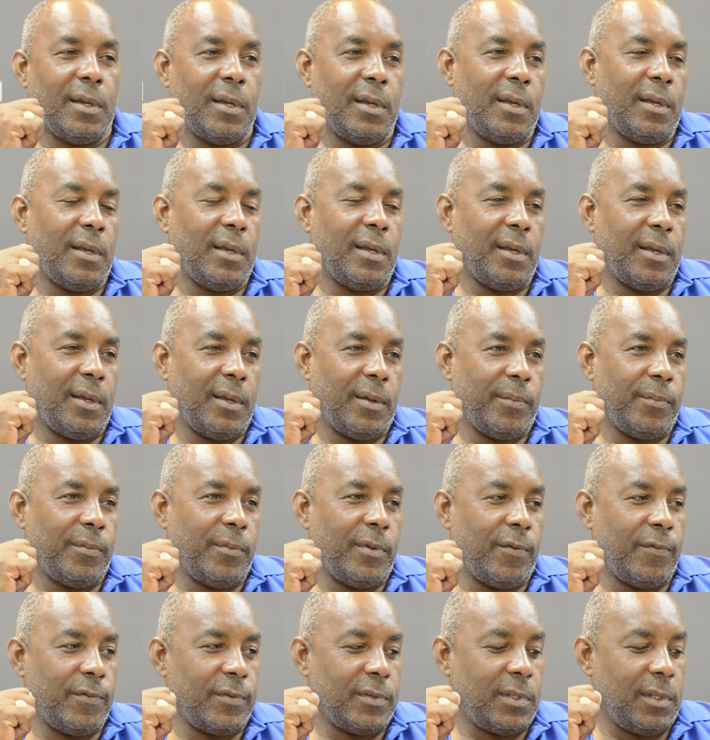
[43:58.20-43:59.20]
Um,
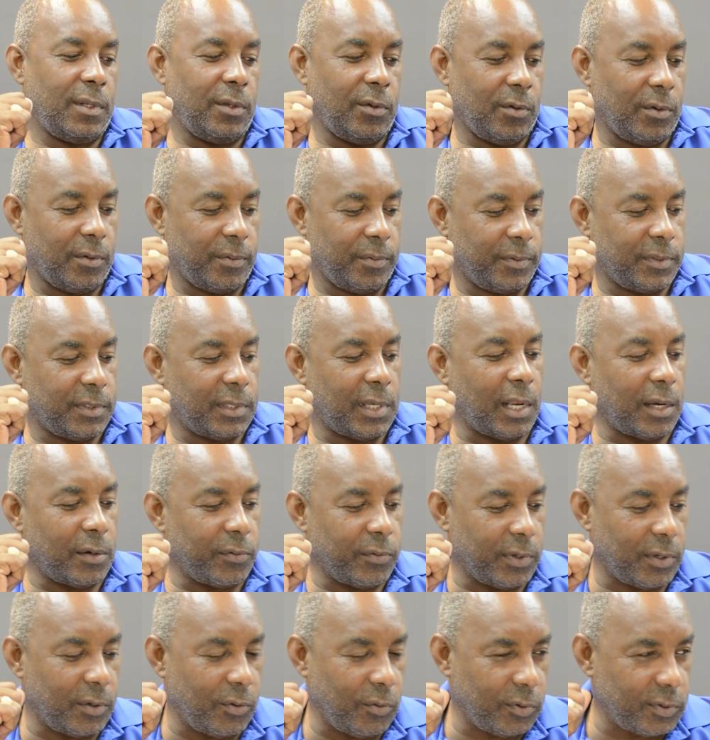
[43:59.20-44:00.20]
obviously your
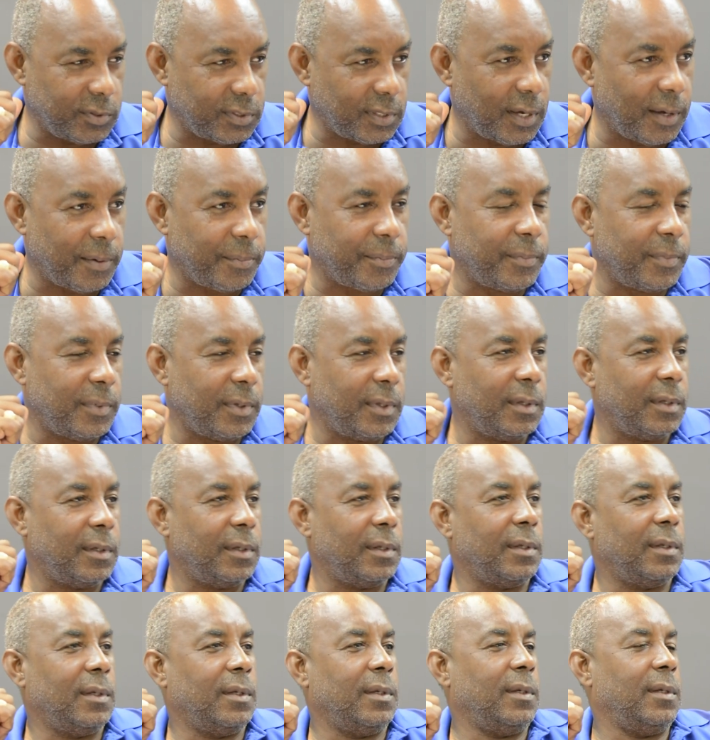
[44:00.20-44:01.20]
salary goes up
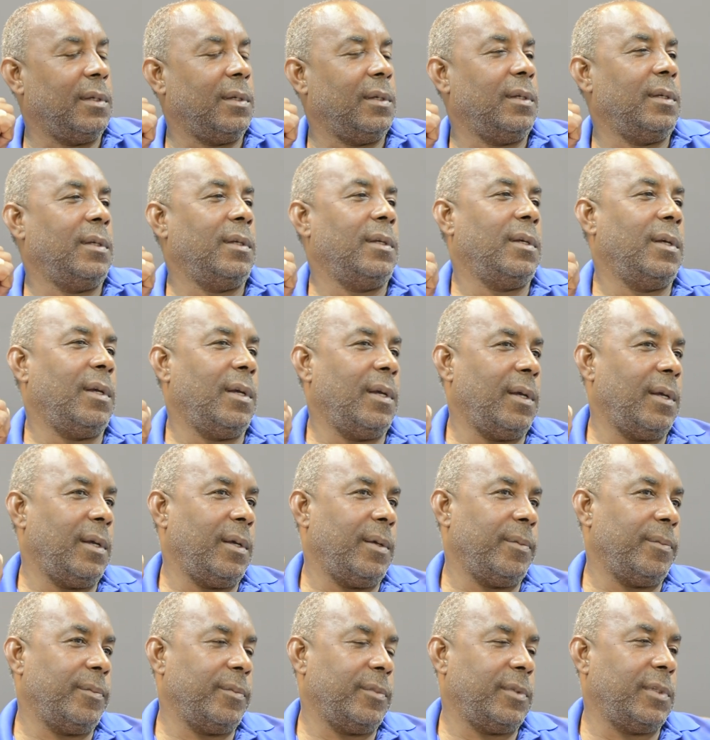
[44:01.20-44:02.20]

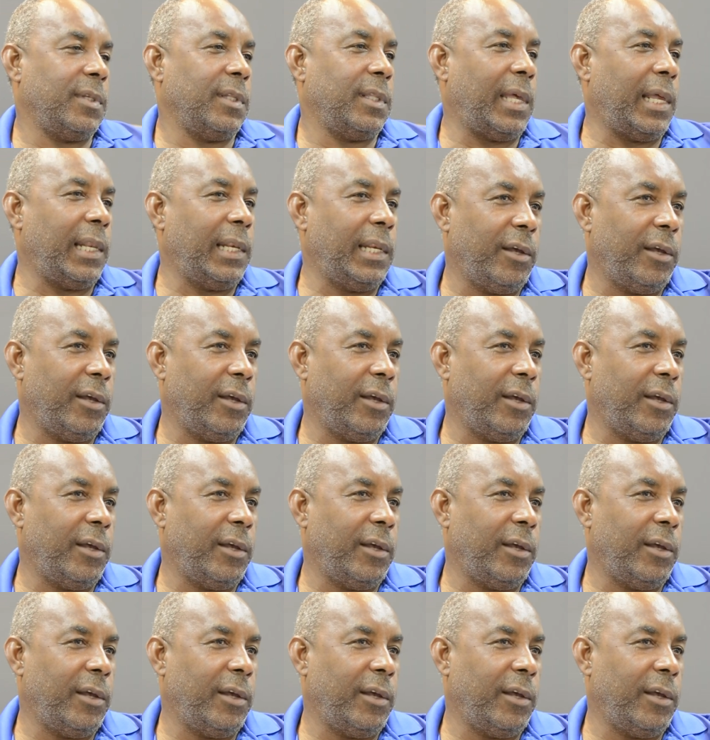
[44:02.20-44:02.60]
um, to that